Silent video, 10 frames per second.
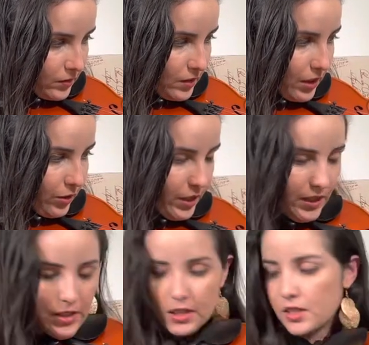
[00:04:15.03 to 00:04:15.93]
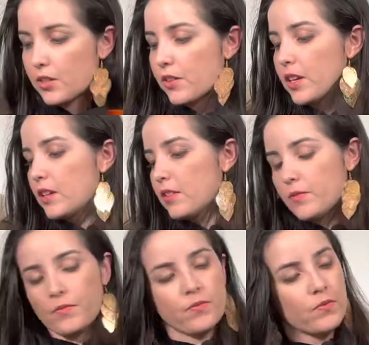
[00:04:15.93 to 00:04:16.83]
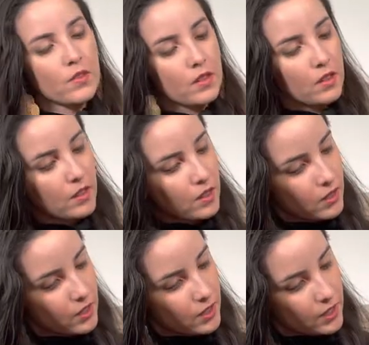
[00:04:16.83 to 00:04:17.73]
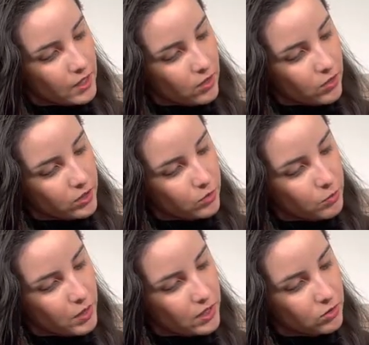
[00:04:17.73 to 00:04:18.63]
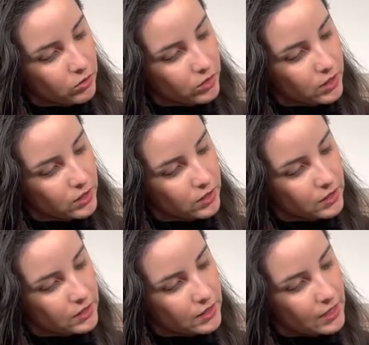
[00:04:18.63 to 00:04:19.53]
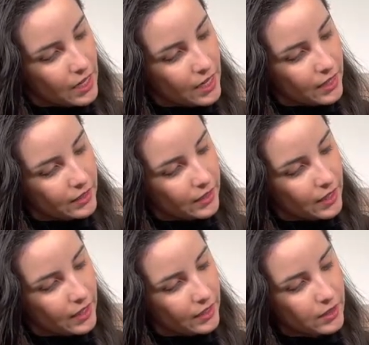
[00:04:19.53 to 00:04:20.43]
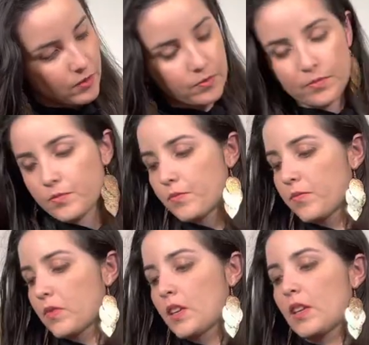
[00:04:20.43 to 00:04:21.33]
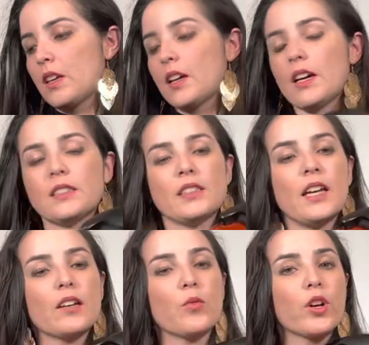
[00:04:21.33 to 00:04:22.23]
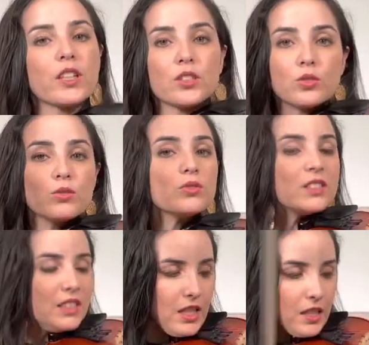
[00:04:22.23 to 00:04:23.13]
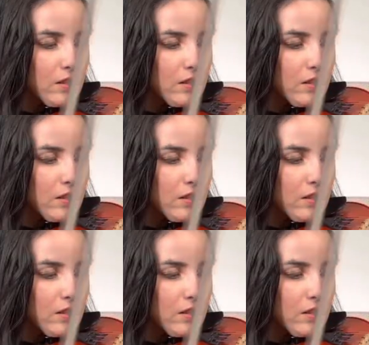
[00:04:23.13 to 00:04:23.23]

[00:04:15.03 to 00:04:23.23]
There it is, it's green. I'm going to pencil in that line. And then we're gonna do D.